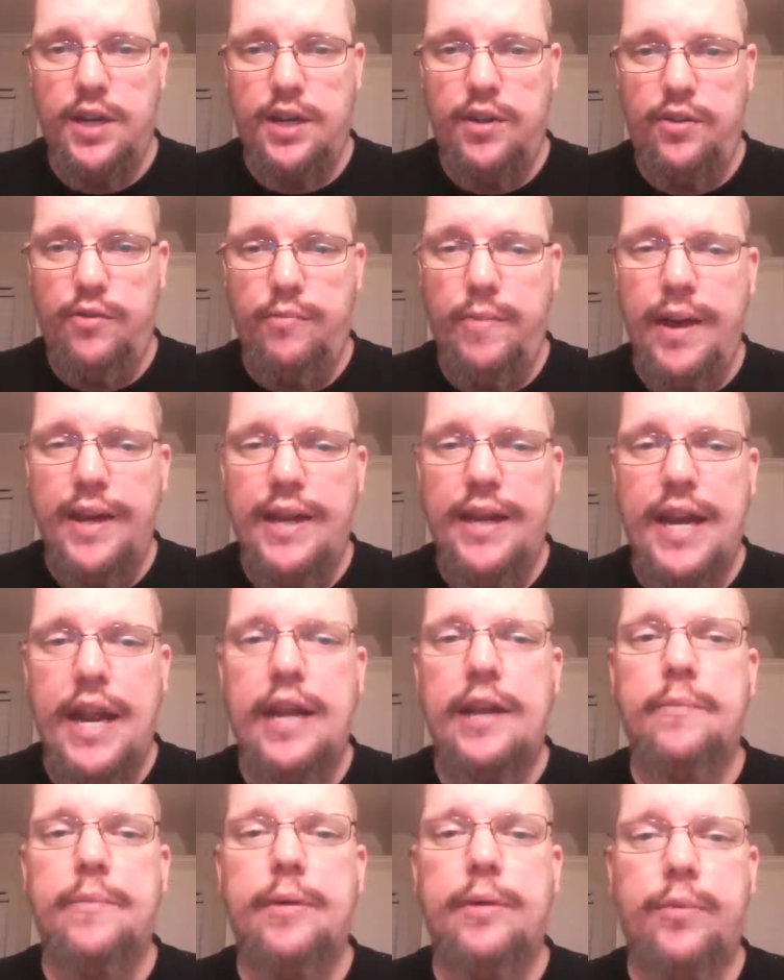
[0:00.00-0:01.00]
You made an
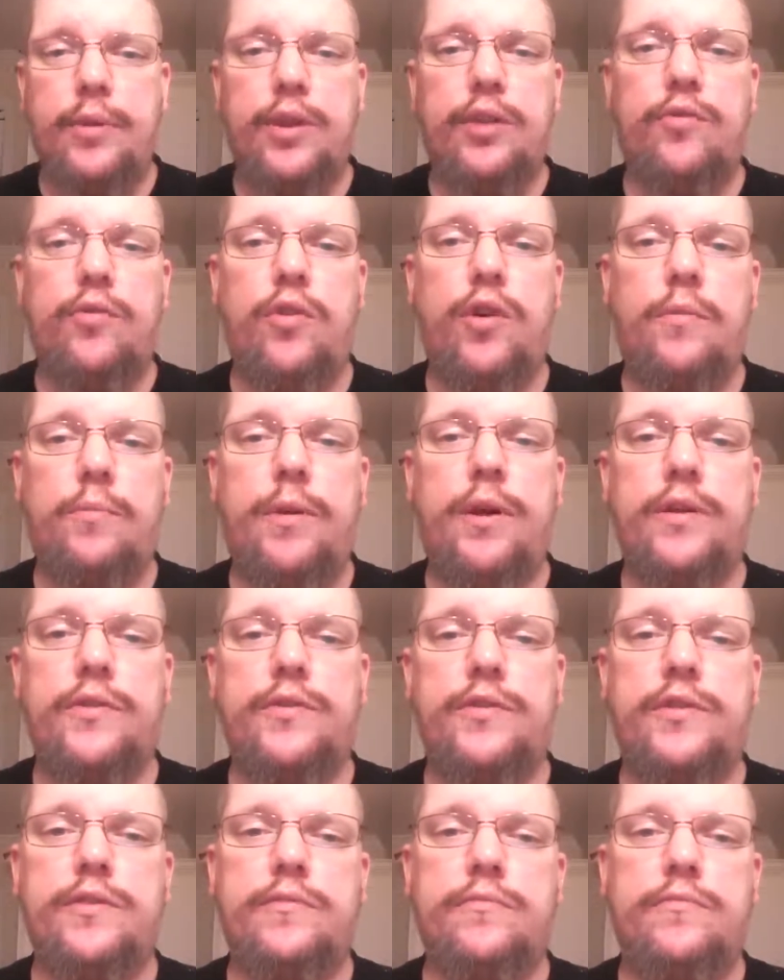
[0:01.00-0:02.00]
enemy with the wrong
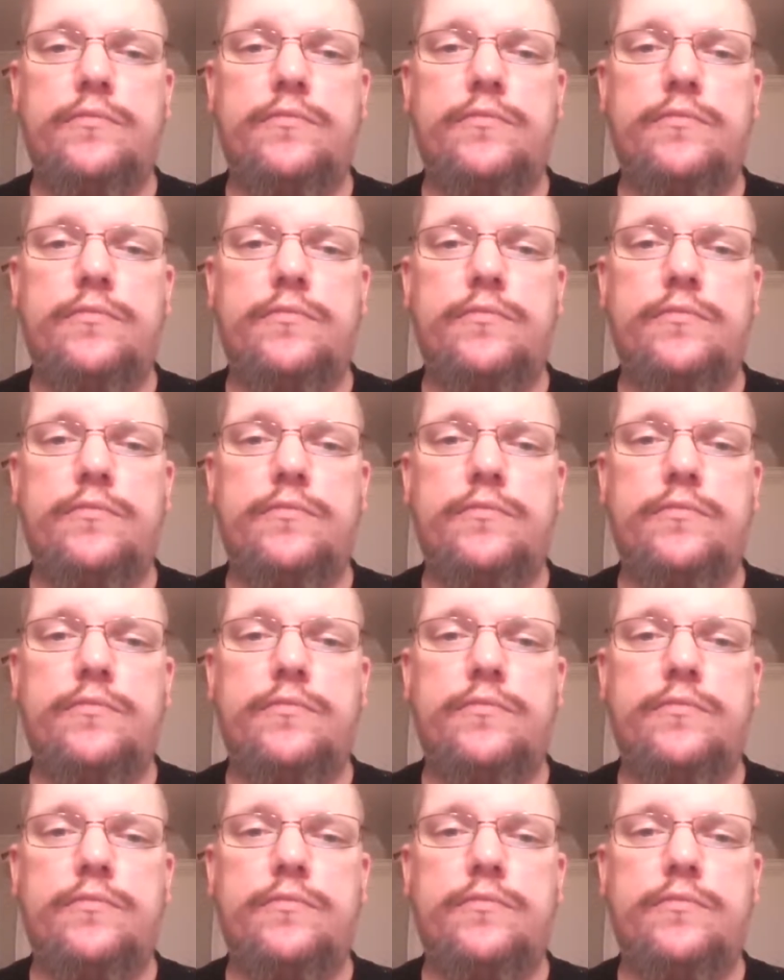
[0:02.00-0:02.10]
person.